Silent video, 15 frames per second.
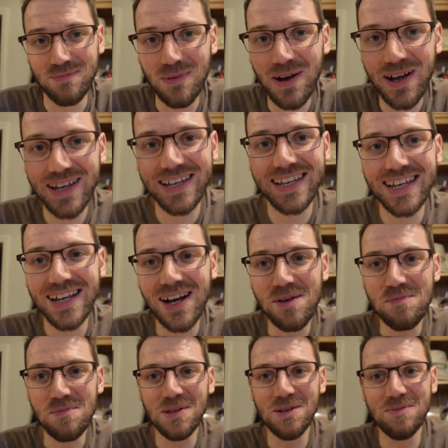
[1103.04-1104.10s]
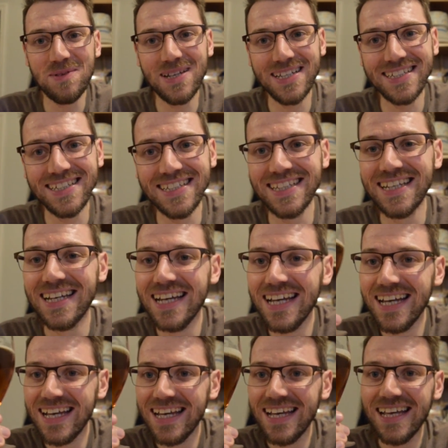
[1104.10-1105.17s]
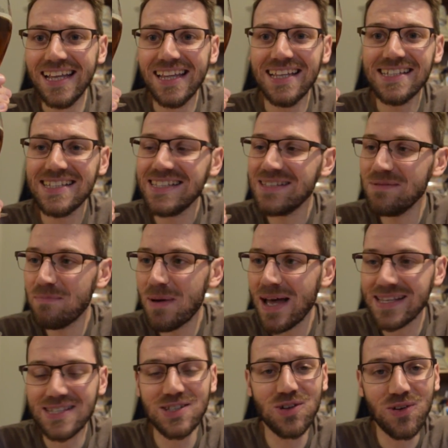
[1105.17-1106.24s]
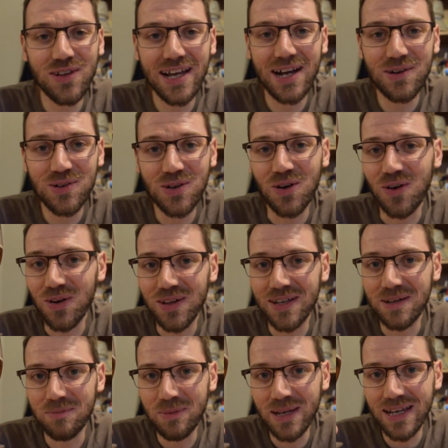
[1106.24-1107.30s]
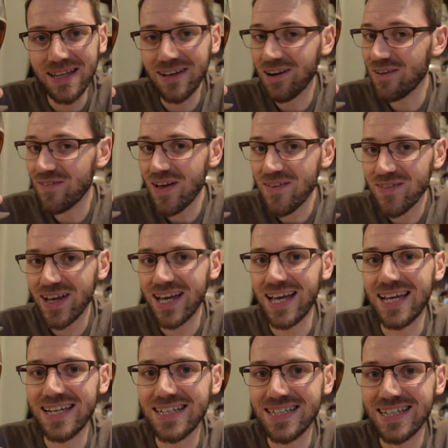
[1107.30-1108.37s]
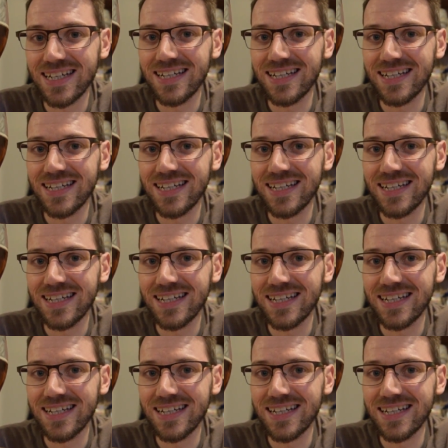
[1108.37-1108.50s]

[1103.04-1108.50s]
my humble opinion, this is the best non-alcoholic beer that I've ever had.